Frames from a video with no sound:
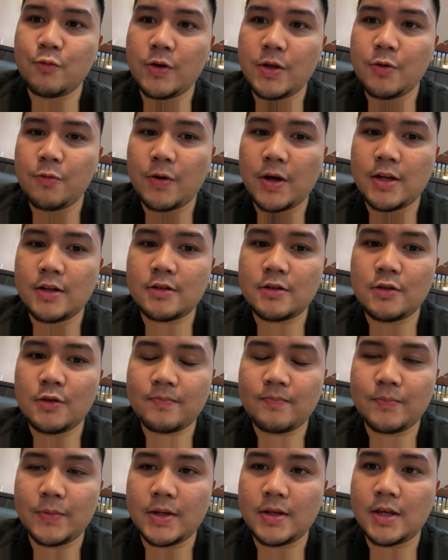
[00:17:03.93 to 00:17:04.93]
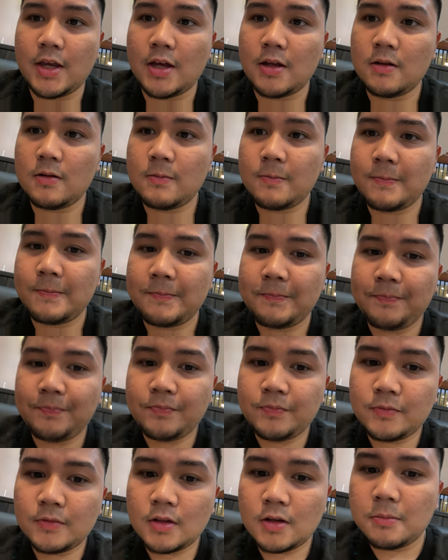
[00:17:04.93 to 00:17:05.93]
we went to McGill,
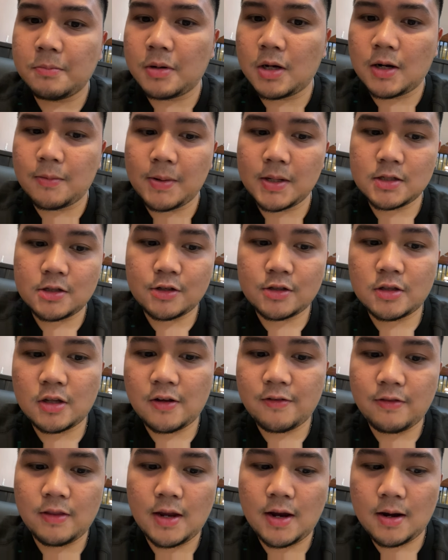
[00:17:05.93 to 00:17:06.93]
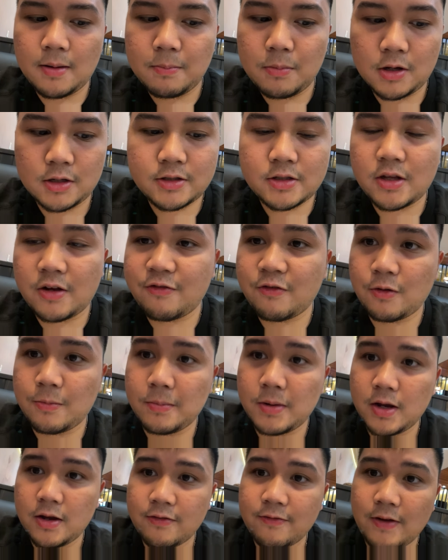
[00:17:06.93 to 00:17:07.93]
bought a bunch of stuff there, bought stuff for
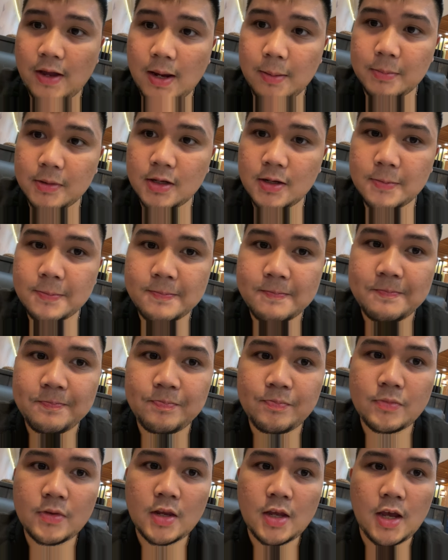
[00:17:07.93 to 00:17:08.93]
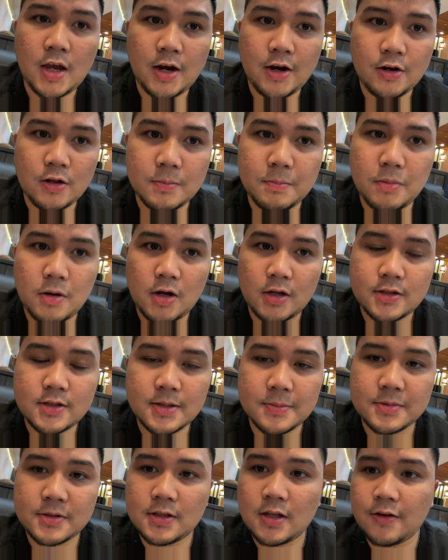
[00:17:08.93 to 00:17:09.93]
my family. Ariel bought
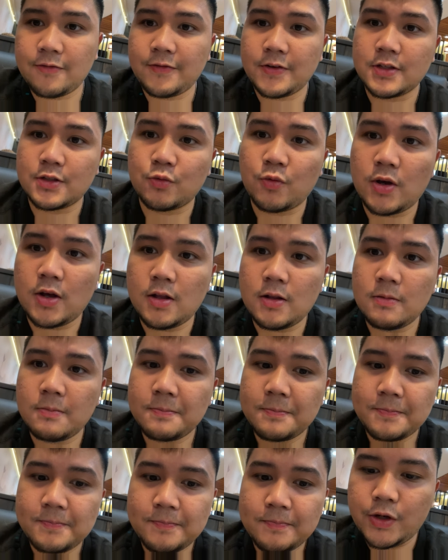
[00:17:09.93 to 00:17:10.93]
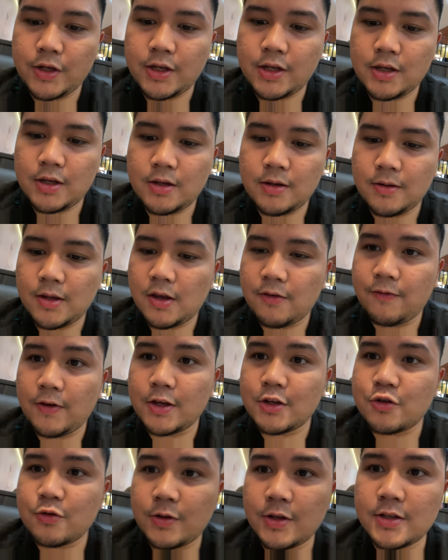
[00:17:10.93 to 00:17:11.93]
some stuff as well. We
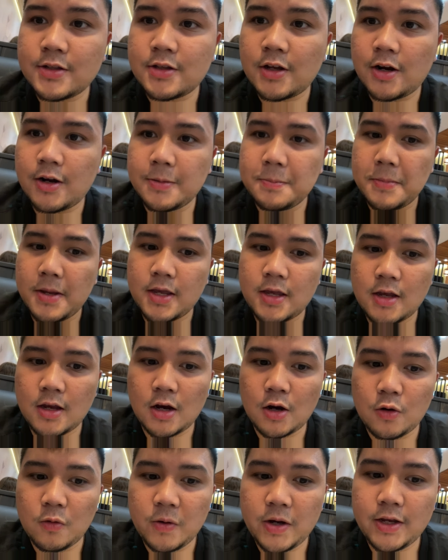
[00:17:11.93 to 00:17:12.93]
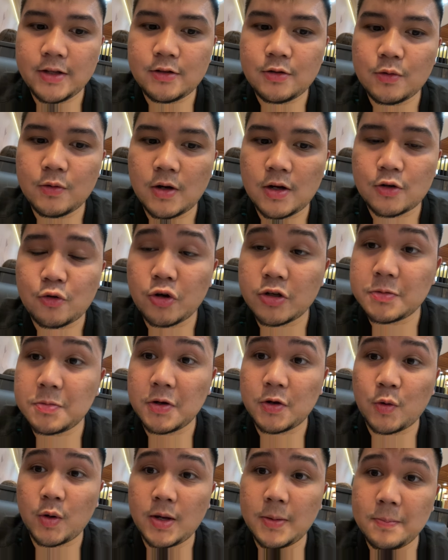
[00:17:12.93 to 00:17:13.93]
eventually started making our way to a Krispy
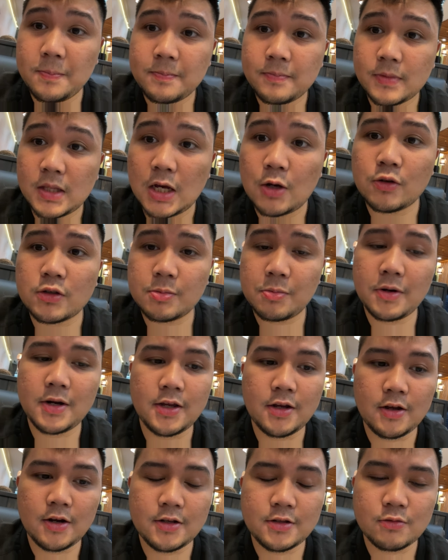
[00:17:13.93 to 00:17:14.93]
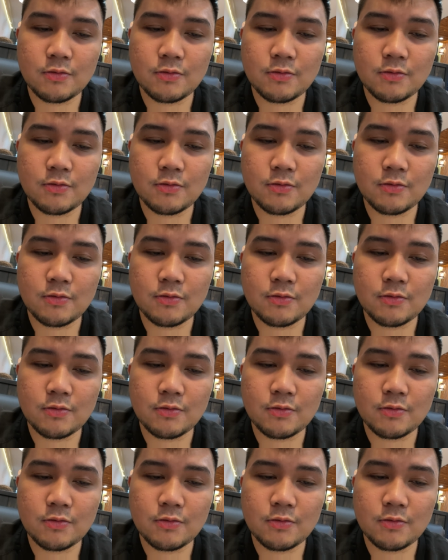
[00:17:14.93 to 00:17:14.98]
Kreme. That was pretty good as